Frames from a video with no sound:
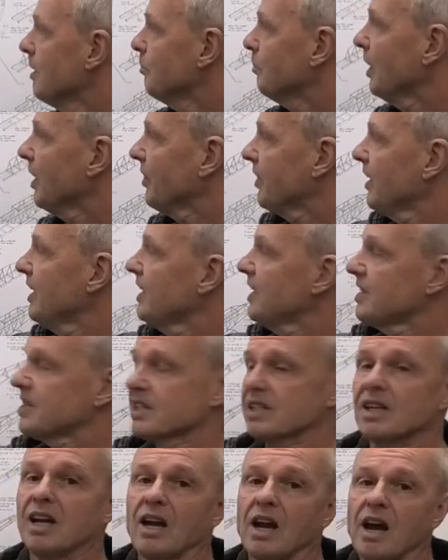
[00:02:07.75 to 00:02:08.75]
But
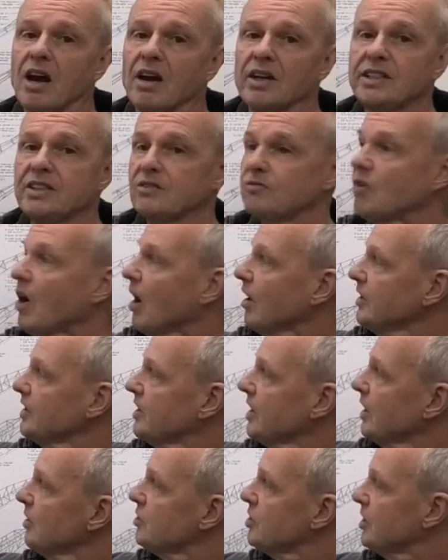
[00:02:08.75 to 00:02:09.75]
these, I, I
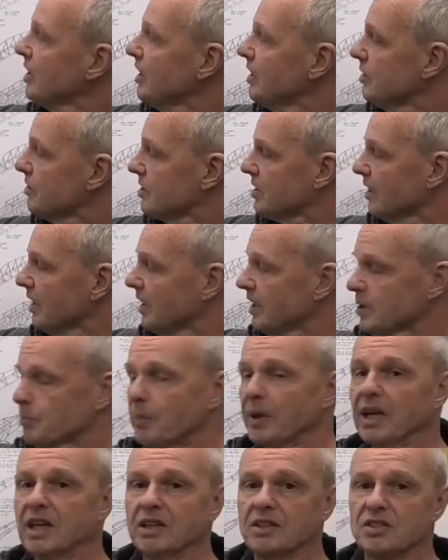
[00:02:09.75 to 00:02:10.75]
chose to use these
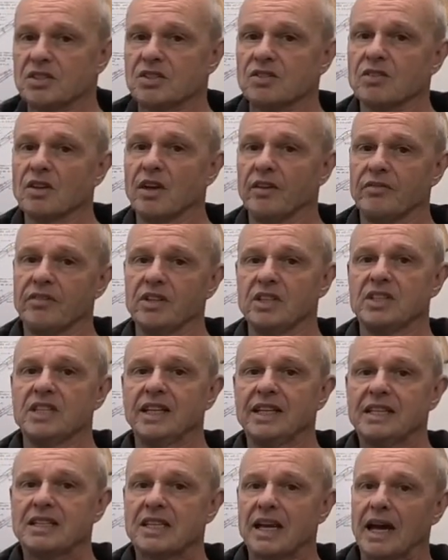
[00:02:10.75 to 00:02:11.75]
because of the
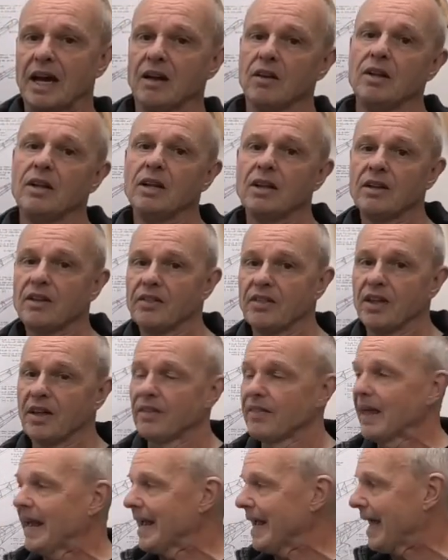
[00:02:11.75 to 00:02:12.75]
detail
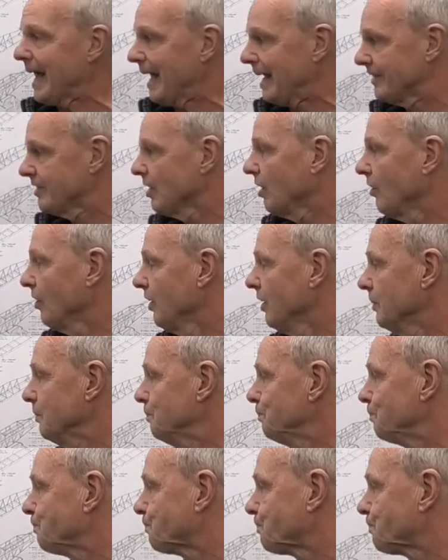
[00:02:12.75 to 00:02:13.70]
that they had on them.